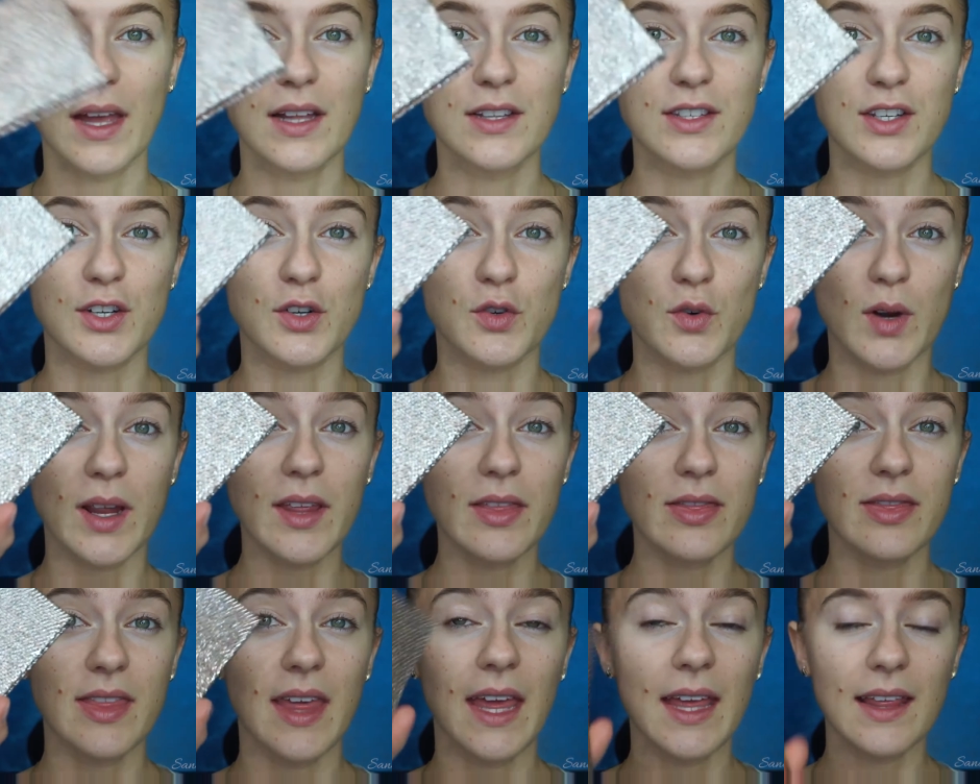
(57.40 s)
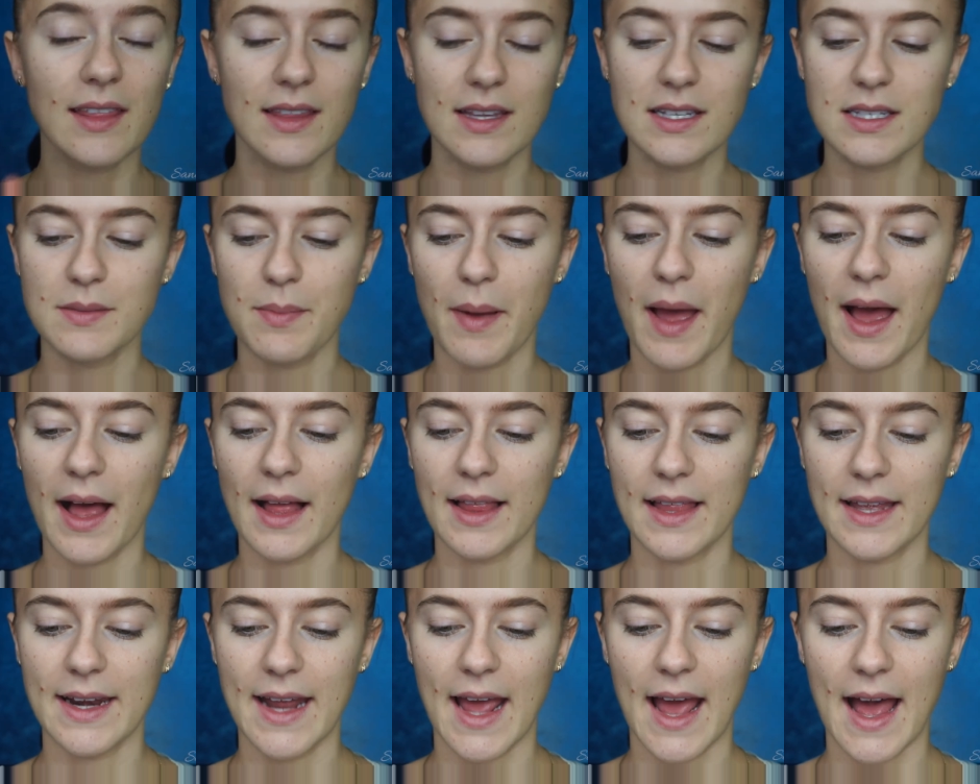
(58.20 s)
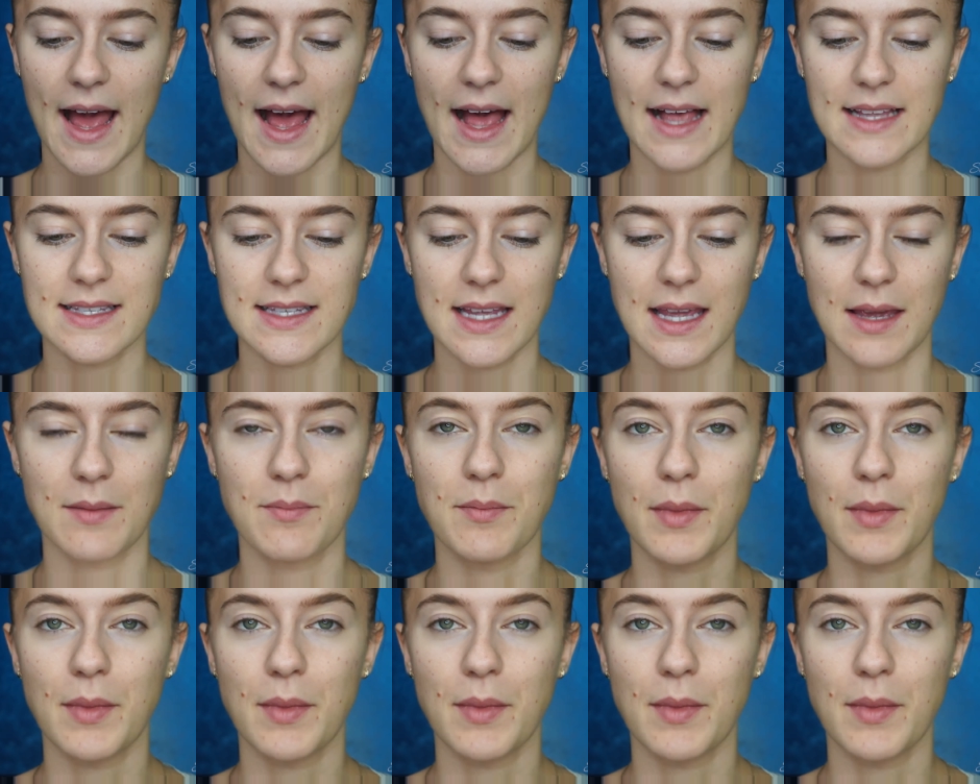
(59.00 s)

It's a great thing this palette has a